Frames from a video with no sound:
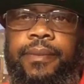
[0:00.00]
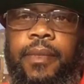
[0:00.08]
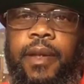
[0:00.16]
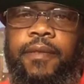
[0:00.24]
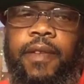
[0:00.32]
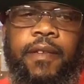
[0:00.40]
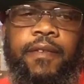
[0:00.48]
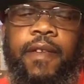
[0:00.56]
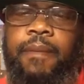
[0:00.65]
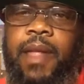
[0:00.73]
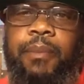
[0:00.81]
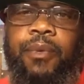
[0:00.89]
If
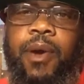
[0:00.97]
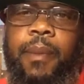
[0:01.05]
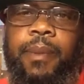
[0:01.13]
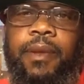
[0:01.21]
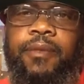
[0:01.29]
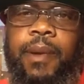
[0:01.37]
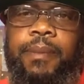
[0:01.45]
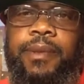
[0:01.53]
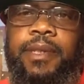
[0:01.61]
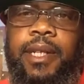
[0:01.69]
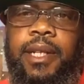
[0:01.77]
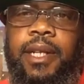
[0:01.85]
I'm not properly
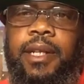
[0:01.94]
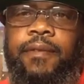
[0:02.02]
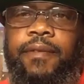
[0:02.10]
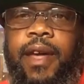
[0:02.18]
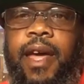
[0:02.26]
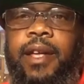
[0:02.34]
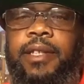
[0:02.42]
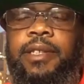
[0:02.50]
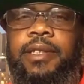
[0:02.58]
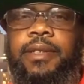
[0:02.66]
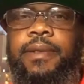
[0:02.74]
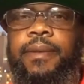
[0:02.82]
representing the
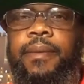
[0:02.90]
facts,